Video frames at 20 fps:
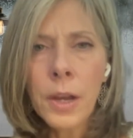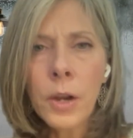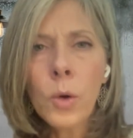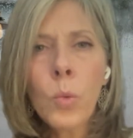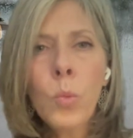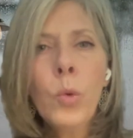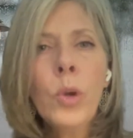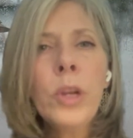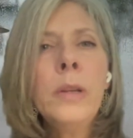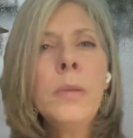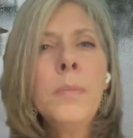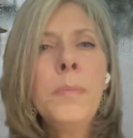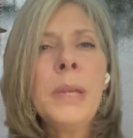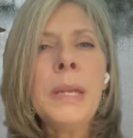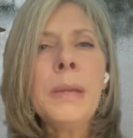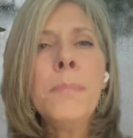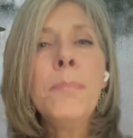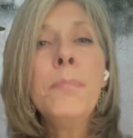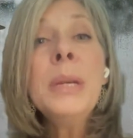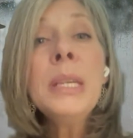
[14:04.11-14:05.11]
There
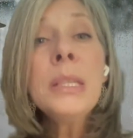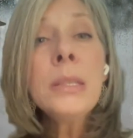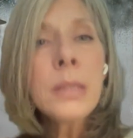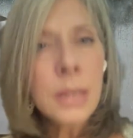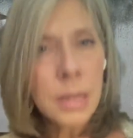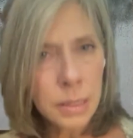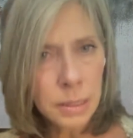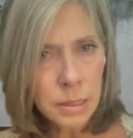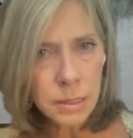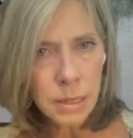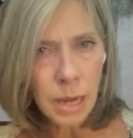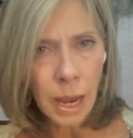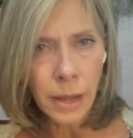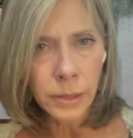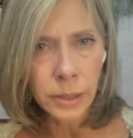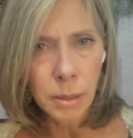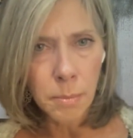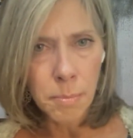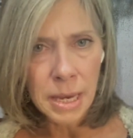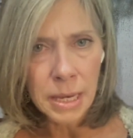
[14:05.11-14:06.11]
would be business
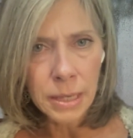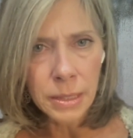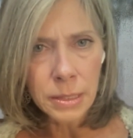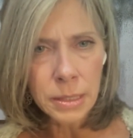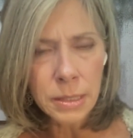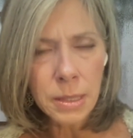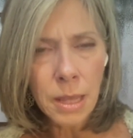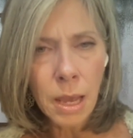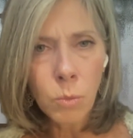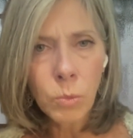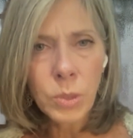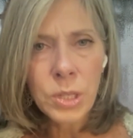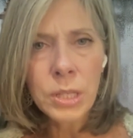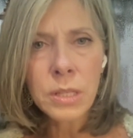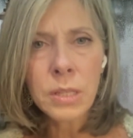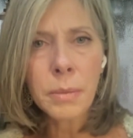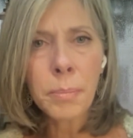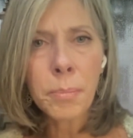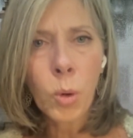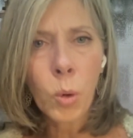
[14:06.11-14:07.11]
elements that
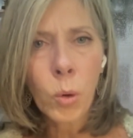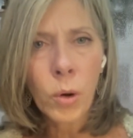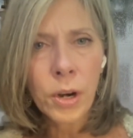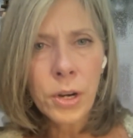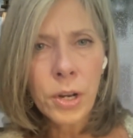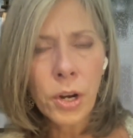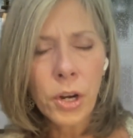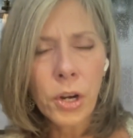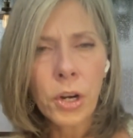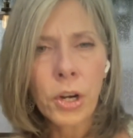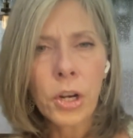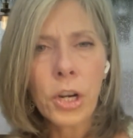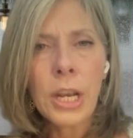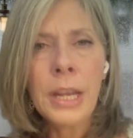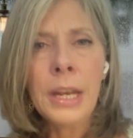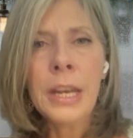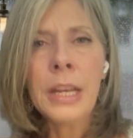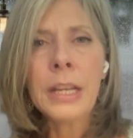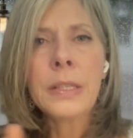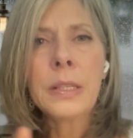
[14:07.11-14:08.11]
would support
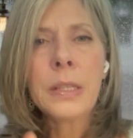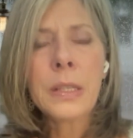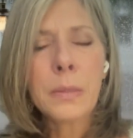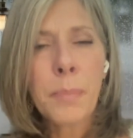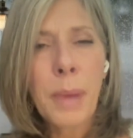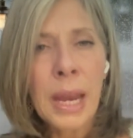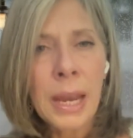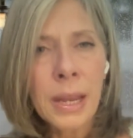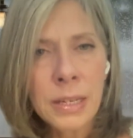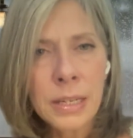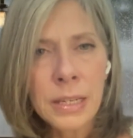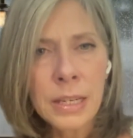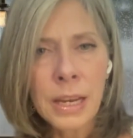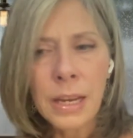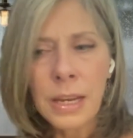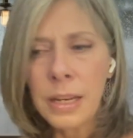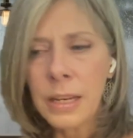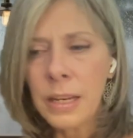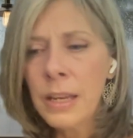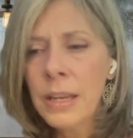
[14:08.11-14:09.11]
her in
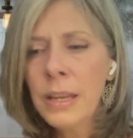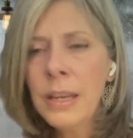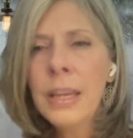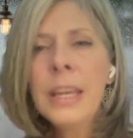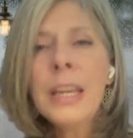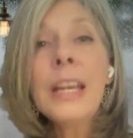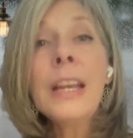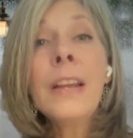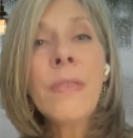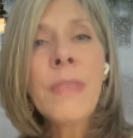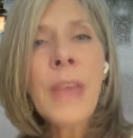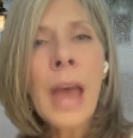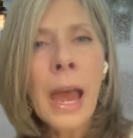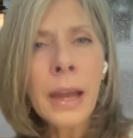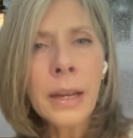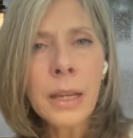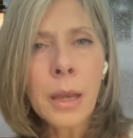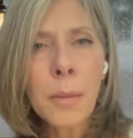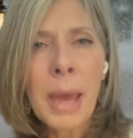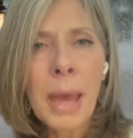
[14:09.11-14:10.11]
expanding in
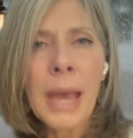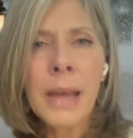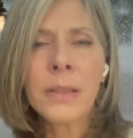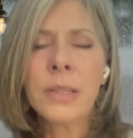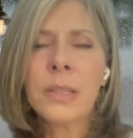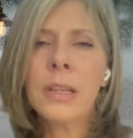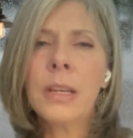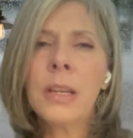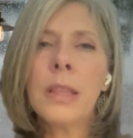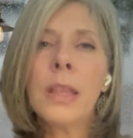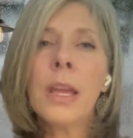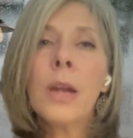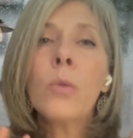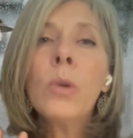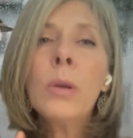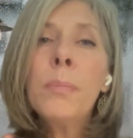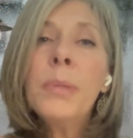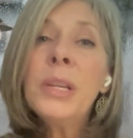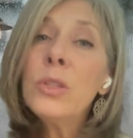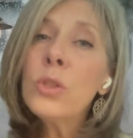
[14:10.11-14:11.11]
that capacity.
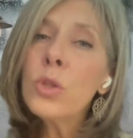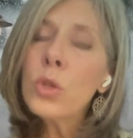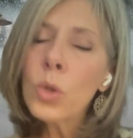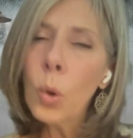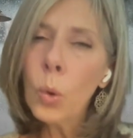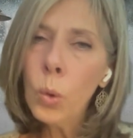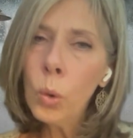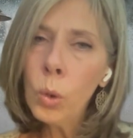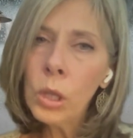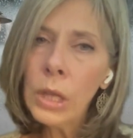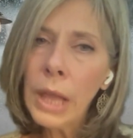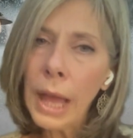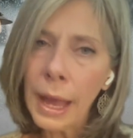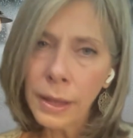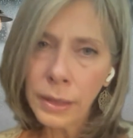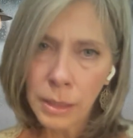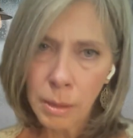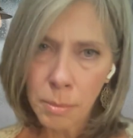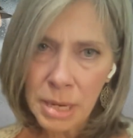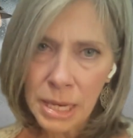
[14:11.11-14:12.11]
There would be soul
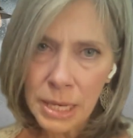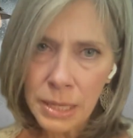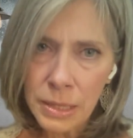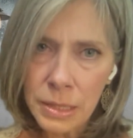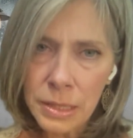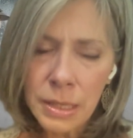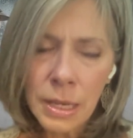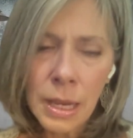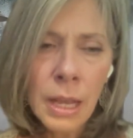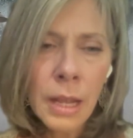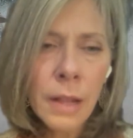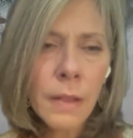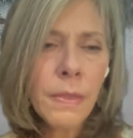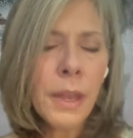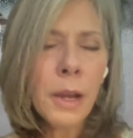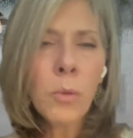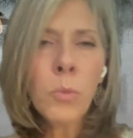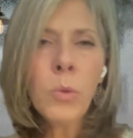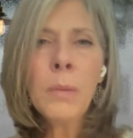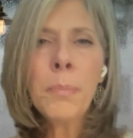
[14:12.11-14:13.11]
elements.
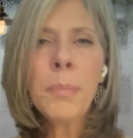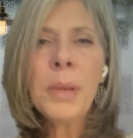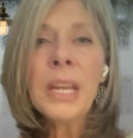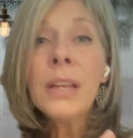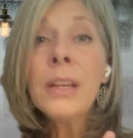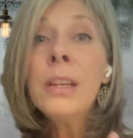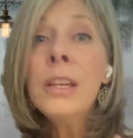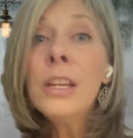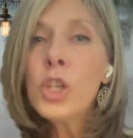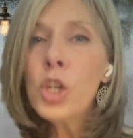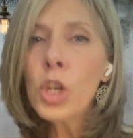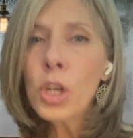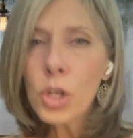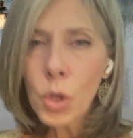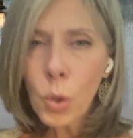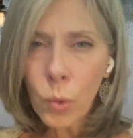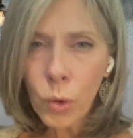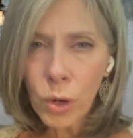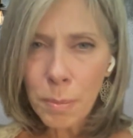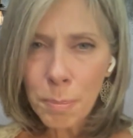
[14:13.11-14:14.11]
There would be
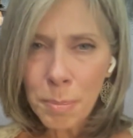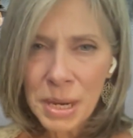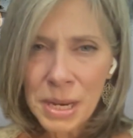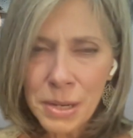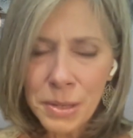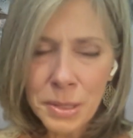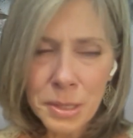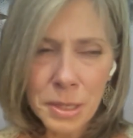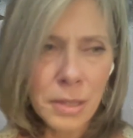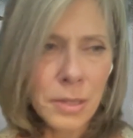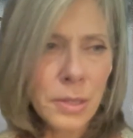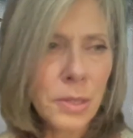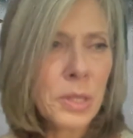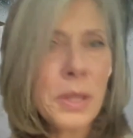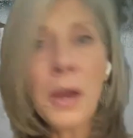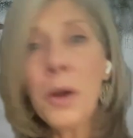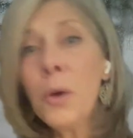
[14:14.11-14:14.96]
initiatory pieces.